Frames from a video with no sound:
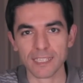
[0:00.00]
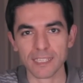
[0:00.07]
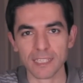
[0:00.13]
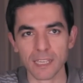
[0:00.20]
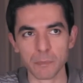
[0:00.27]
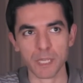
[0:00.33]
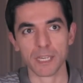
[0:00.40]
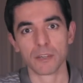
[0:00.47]

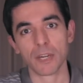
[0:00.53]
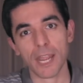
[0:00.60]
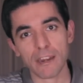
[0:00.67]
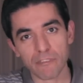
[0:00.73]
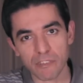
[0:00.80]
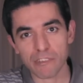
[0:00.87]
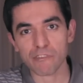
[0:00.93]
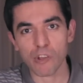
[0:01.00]

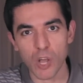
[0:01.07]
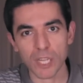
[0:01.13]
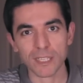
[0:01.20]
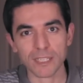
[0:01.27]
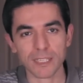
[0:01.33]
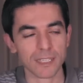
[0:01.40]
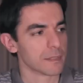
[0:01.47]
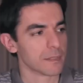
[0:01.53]
V1.
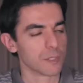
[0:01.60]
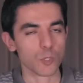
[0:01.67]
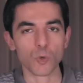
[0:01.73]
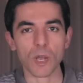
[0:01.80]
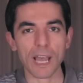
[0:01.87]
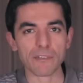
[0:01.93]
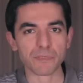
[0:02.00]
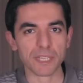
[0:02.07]
So
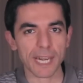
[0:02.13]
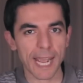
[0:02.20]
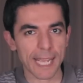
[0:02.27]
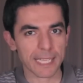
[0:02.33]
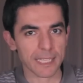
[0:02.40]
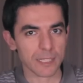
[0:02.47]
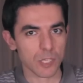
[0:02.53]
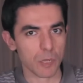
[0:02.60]
after
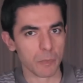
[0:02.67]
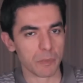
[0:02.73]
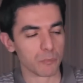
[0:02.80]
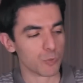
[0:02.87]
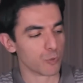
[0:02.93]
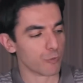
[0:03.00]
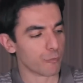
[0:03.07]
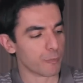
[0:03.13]
adding some
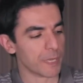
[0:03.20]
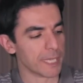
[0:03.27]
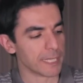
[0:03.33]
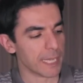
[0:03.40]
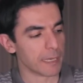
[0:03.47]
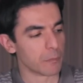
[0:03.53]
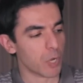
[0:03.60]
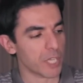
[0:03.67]
improvement
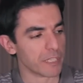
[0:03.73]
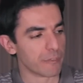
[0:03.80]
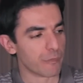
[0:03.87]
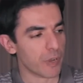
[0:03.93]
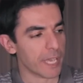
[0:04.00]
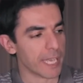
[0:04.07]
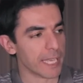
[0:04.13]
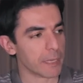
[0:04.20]
and
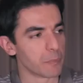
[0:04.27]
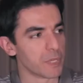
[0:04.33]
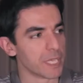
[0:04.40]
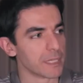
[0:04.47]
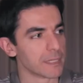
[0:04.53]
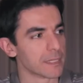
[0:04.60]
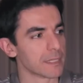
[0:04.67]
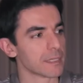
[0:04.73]
modifying a
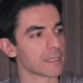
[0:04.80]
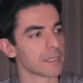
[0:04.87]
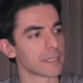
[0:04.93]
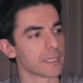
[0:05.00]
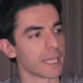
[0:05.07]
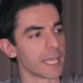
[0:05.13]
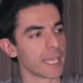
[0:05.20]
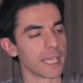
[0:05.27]
bit,
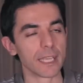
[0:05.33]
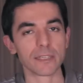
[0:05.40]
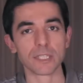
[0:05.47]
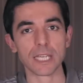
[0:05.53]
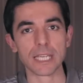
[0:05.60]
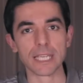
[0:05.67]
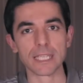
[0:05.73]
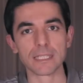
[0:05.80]
they
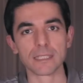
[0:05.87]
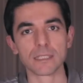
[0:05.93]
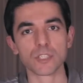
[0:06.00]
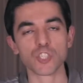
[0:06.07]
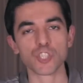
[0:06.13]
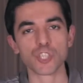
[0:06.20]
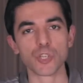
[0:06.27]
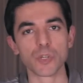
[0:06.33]
released
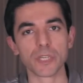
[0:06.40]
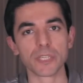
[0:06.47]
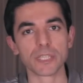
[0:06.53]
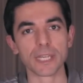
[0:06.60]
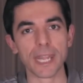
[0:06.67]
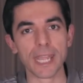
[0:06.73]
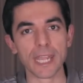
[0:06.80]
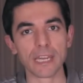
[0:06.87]
Zhiyun
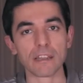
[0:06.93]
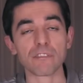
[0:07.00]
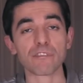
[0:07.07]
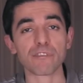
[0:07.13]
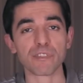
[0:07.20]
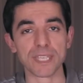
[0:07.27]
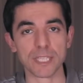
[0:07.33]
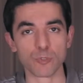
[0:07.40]
Crane
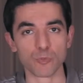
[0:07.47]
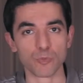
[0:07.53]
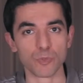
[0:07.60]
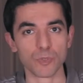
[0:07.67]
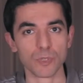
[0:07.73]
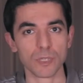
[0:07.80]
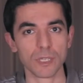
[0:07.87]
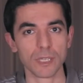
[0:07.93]
V2.
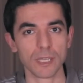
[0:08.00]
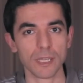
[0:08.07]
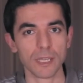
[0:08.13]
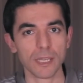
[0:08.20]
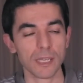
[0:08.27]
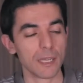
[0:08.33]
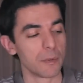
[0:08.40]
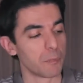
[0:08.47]

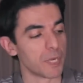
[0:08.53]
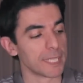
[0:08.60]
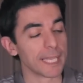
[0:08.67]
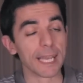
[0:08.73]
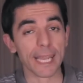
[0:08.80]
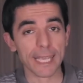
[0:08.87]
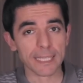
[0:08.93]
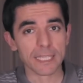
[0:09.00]
But the
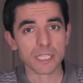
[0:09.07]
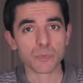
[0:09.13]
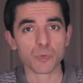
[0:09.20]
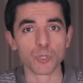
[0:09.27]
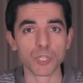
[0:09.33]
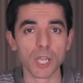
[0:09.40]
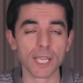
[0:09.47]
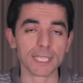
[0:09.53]
latest
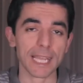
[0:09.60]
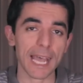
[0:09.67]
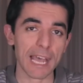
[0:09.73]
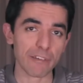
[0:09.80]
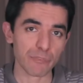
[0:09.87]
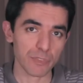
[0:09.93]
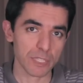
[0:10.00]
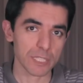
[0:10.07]
product
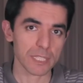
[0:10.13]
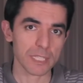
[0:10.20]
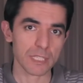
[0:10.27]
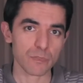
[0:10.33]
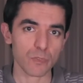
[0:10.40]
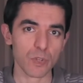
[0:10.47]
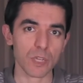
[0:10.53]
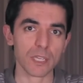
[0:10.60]
after
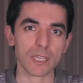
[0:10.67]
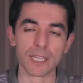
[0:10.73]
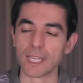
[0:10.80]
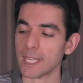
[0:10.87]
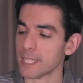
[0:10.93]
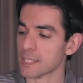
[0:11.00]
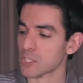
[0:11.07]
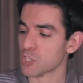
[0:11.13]
this one
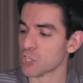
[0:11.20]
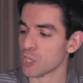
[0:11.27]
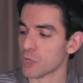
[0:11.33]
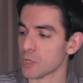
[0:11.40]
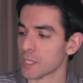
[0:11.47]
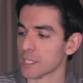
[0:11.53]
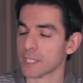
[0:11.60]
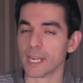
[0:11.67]
is
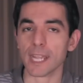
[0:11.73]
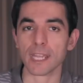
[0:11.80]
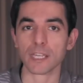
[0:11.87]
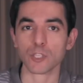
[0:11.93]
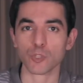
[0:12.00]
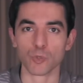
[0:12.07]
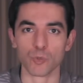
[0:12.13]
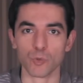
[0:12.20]
Zhiyun
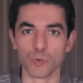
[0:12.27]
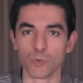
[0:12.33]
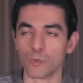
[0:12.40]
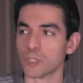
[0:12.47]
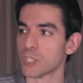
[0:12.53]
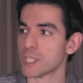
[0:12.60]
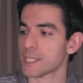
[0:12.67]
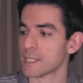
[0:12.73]
Crane2,
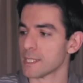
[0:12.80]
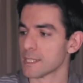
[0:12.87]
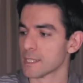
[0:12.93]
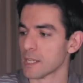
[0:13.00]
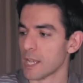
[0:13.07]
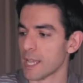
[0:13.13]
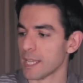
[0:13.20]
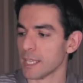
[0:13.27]
which is this
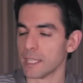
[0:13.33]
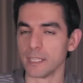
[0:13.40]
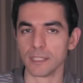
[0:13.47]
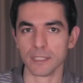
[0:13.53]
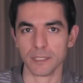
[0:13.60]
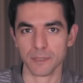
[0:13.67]
guy here.